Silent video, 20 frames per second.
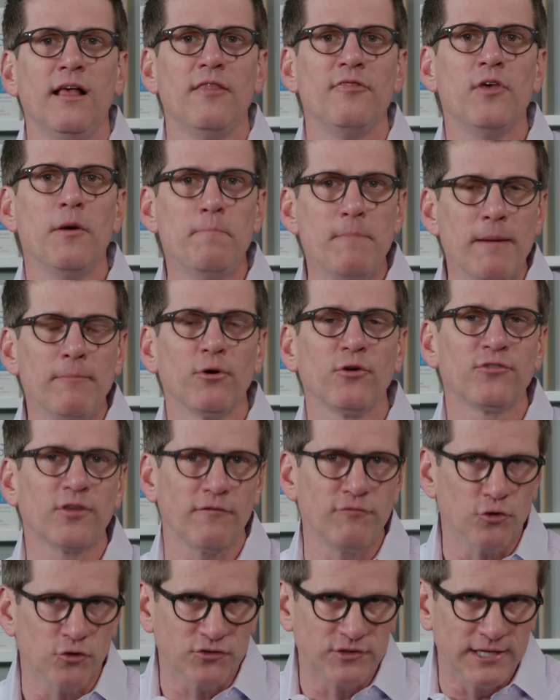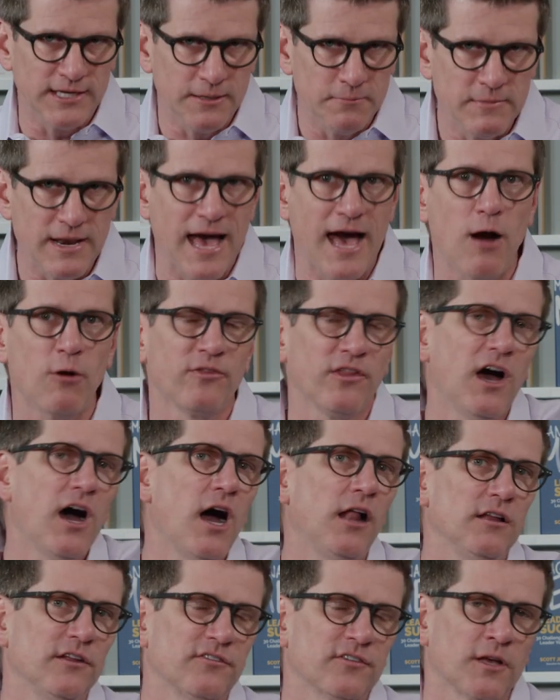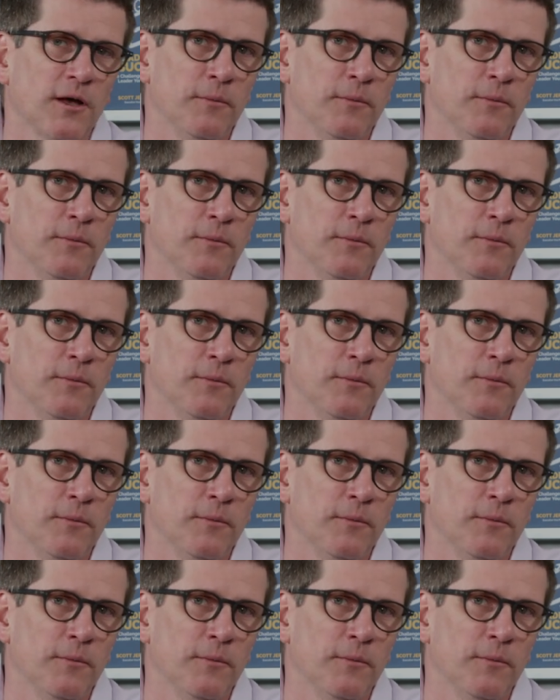the members of your team now in the Hollis